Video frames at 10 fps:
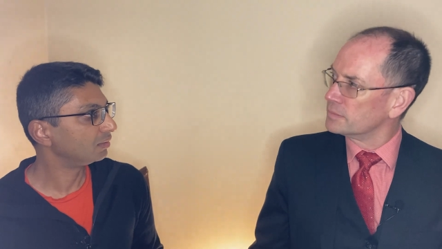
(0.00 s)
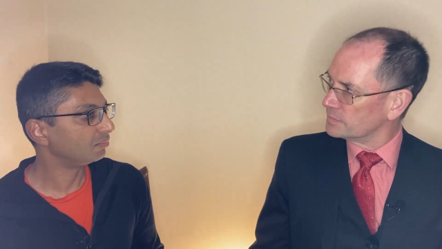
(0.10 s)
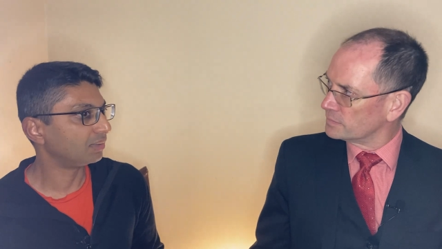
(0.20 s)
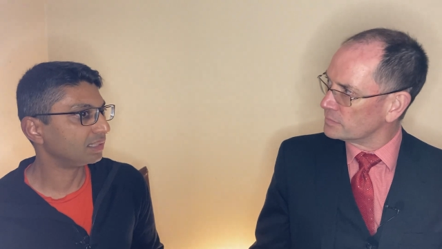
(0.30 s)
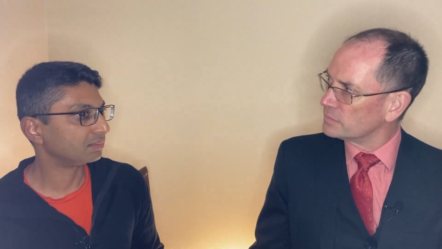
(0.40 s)

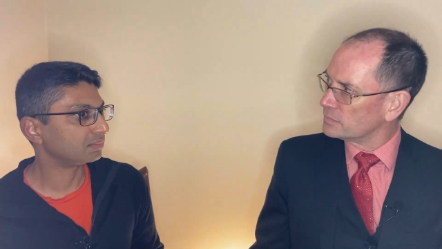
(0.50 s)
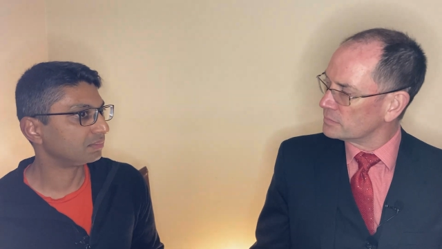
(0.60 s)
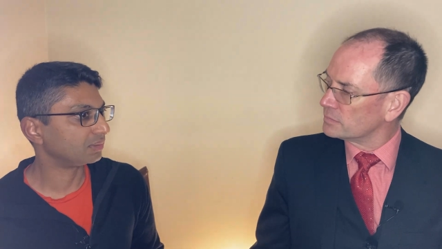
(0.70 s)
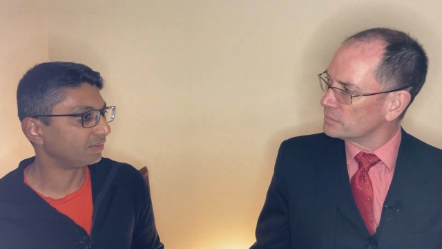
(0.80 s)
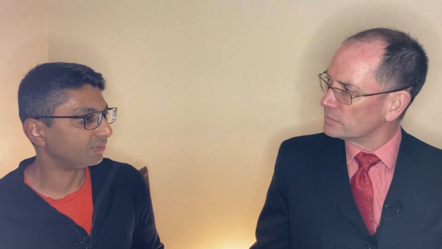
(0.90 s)
Speaker 1: My
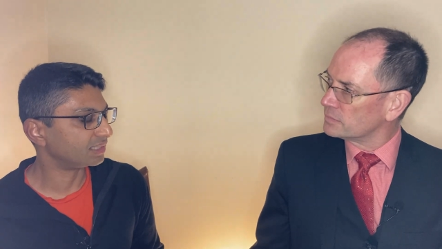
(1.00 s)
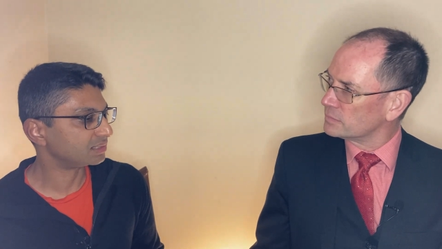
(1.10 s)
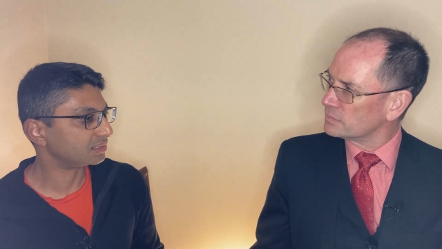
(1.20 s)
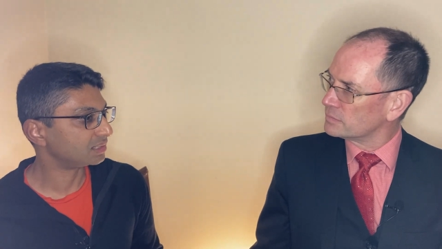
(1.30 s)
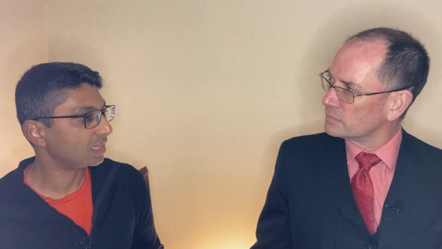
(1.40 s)
advice
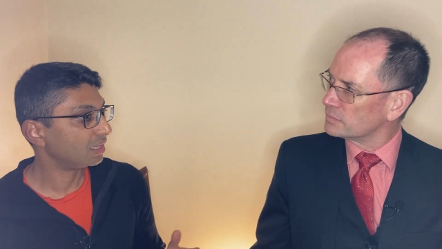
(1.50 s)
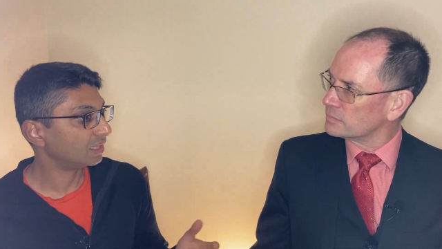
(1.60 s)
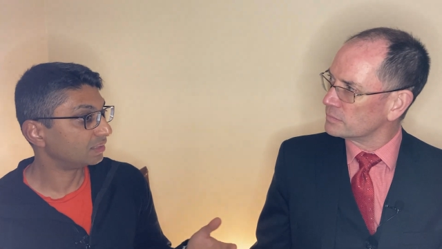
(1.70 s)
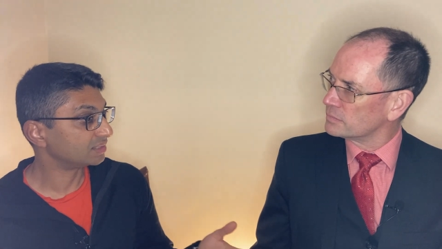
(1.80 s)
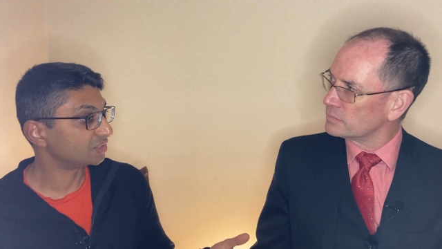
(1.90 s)
is,
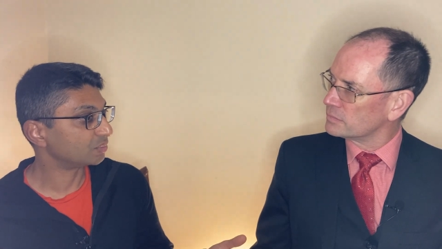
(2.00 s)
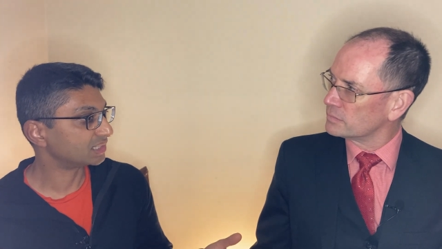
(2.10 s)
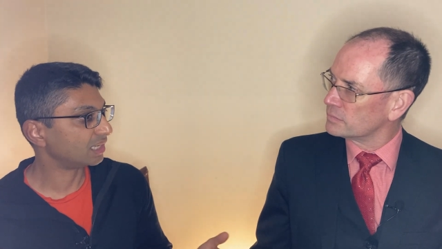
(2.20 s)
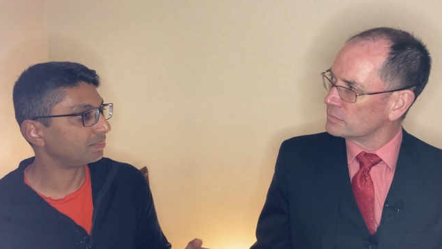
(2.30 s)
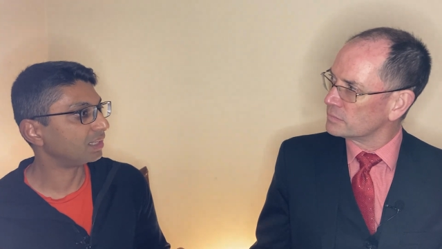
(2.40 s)
this is what's
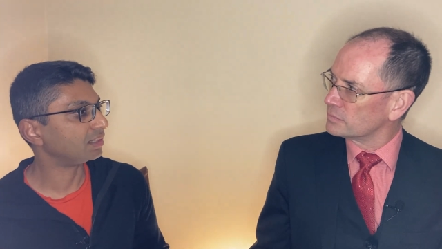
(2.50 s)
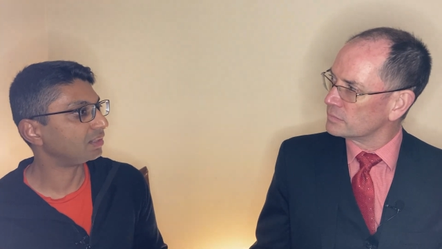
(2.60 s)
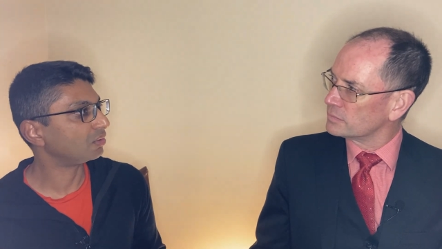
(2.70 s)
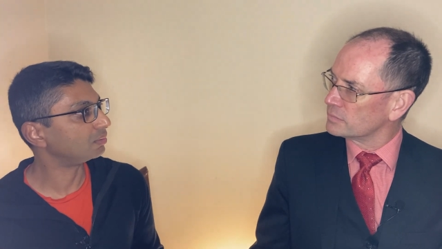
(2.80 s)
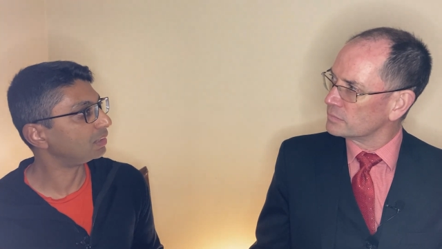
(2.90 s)
happening in the
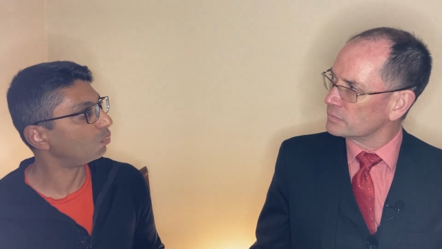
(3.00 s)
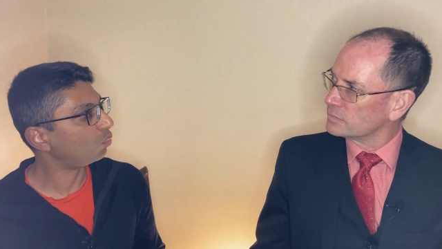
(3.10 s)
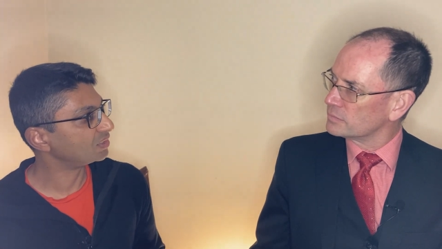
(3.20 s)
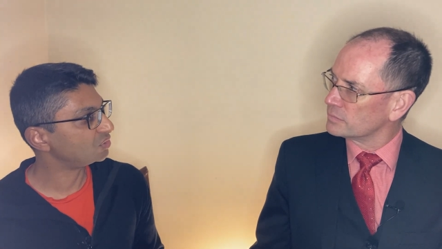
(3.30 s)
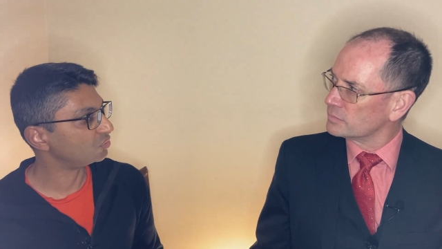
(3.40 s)
economy.
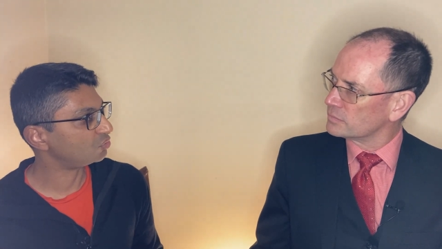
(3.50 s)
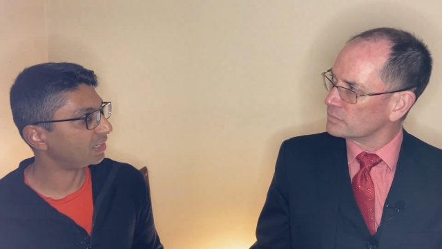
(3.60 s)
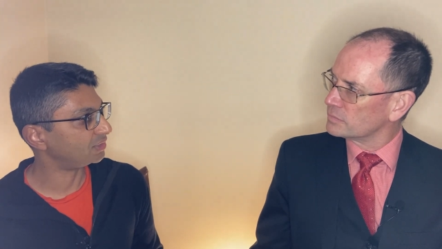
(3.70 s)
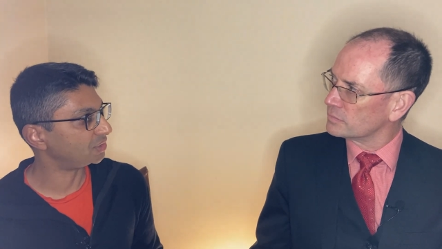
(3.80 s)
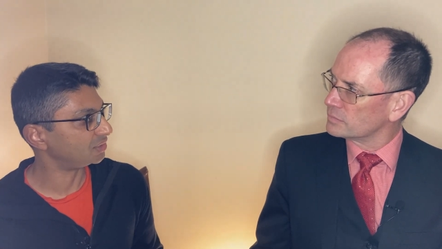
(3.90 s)
What's your
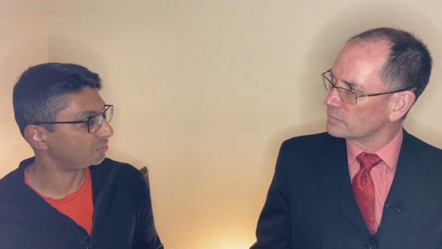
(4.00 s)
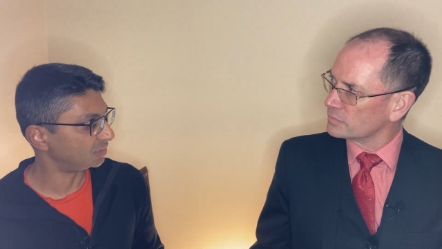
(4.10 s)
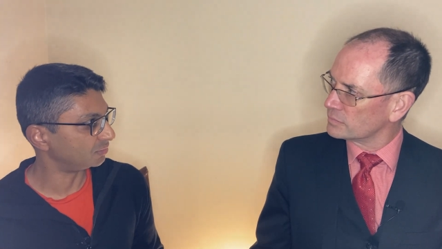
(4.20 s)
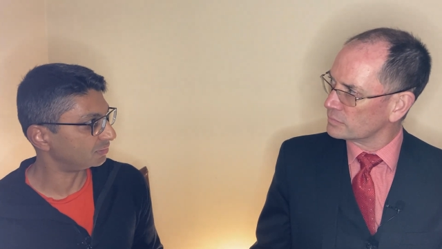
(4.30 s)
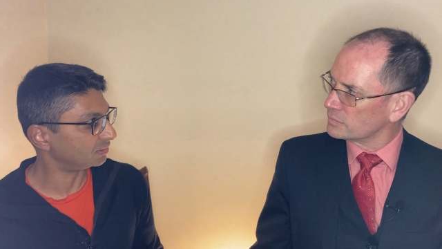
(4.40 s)
strategy to
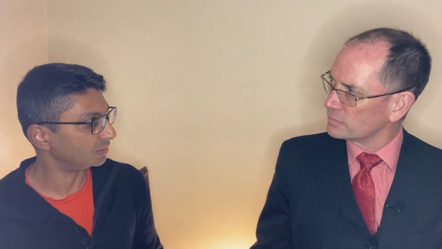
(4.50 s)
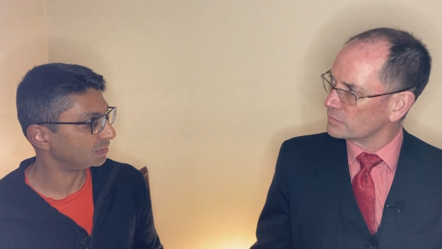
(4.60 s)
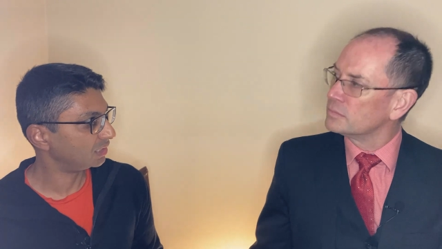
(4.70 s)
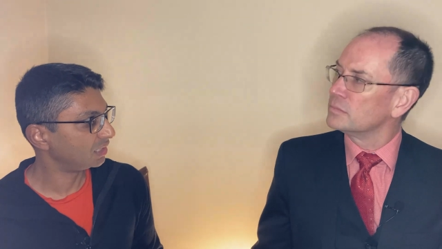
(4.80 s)
deal with it?